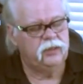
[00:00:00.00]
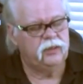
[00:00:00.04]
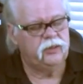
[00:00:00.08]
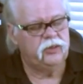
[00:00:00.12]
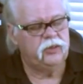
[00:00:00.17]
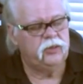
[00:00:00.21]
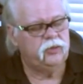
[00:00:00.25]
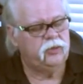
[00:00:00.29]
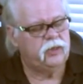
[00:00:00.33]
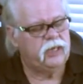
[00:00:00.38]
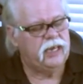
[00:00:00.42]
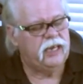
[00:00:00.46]

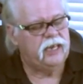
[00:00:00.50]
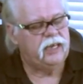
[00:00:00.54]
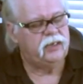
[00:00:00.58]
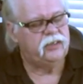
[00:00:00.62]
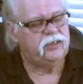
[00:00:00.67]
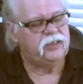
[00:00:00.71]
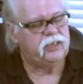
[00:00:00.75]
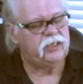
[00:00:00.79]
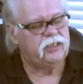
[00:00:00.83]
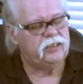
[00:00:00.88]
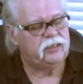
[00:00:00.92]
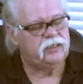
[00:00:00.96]
You can
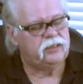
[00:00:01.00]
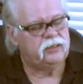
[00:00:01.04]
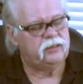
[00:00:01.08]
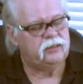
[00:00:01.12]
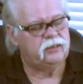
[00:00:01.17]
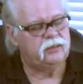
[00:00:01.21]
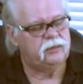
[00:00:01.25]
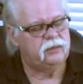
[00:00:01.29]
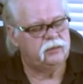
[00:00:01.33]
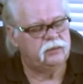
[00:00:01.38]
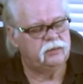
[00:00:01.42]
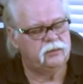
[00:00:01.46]
just
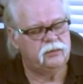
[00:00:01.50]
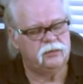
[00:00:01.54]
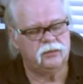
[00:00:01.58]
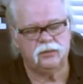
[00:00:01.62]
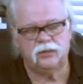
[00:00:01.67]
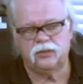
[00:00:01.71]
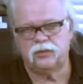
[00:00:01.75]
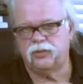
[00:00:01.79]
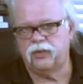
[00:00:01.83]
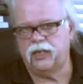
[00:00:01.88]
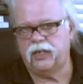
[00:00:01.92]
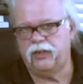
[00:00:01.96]

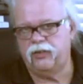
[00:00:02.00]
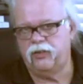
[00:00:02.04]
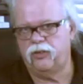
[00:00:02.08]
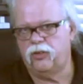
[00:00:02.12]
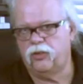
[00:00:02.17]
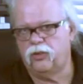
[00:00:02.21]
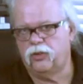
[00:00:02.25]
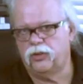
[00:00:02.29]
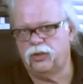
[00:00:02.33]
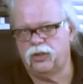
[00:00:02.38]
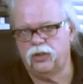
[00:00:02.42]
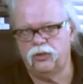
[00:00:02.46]
create your
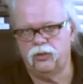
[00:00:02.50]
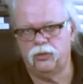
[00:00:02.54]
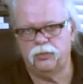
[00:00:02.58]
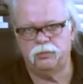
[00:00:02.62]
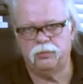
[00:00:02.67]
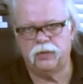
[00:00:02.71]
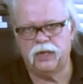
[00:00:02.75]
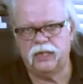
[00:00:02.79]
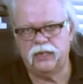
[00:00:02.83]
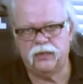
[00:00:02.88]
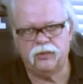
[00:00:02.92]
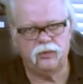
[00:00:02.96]
own loop
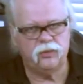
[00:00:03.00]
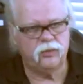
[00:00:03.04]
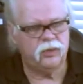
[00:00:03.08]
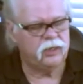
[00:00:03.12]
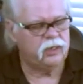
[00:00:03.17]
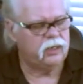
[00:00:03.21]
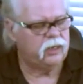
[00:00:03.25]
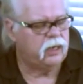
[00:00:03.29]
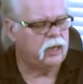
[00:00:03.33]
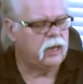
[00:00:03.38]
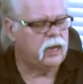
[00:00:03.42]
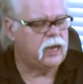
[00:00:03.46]
by doing
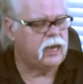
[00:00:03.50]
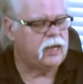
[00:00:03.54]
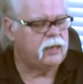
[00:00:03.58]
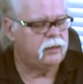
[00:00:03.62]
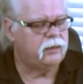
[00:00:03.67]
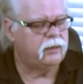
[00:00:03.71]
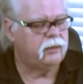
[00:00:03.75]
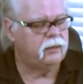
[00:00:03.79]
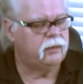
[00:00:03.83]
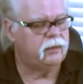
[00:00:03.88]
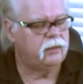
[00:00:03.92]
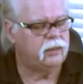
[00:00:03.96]
a knot
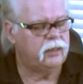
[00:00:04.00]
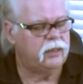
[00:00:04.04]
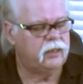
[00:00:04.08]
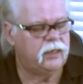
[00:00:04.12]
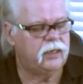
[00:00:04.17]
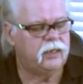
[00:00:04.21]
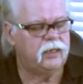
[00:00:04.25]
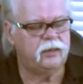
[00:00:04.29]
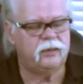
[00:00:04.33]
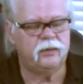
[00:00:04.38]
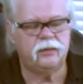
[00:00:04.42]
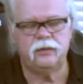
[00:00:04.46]
and
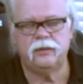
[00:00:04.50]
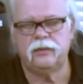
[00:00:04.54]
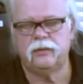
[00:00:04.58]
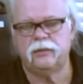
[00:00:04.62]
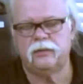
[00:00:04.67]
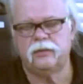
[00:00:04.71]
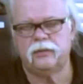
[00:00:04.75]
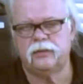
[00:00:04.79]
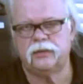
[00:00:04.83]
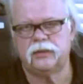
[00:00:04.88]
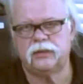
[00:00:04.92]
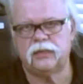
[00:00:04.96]
then
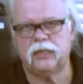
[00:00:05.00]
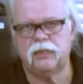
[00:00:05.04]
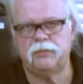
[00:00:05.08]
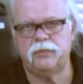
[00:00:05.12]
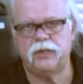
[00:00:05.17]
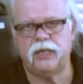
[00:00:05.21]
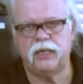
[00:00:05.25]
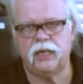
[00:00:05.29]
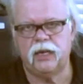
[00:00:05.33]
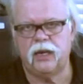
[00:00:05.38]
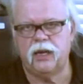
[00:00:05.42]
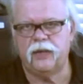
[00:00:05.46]

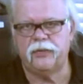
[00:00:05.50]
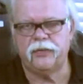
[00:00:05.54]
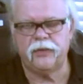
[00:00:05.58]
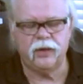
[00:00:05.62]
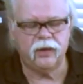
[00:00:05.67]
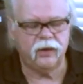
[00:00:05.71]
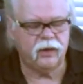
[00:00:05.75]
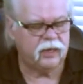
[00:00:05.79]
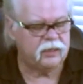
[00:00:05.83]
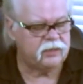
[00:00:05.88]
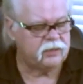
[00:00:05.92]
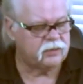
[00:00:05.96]
slipping it on
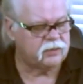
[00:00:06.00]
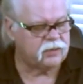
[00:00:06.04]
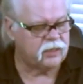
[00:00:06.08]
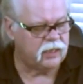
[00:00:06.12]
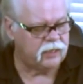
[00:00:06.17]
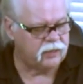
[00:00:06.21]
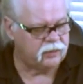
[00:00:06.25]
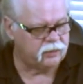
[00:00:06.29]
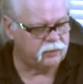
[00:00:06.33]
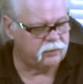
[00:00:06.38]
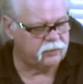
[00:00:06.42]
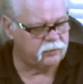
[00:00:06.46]
there. I just
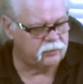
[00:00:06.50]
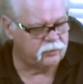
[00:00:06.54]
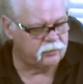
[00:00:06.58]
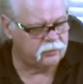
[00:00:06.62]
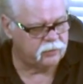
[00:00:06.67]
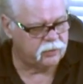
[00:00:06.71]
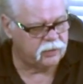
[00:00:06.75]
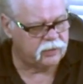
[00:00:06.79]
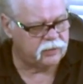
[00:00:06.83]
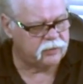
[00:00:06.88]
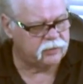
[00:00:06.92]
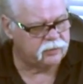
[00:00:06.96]
like to do
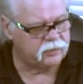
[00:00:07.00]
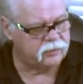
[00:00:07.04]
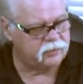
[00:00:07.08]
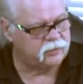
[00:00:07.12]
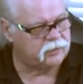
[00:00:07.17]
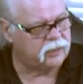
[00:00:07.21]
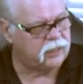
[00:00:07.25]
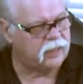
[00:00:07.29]
things,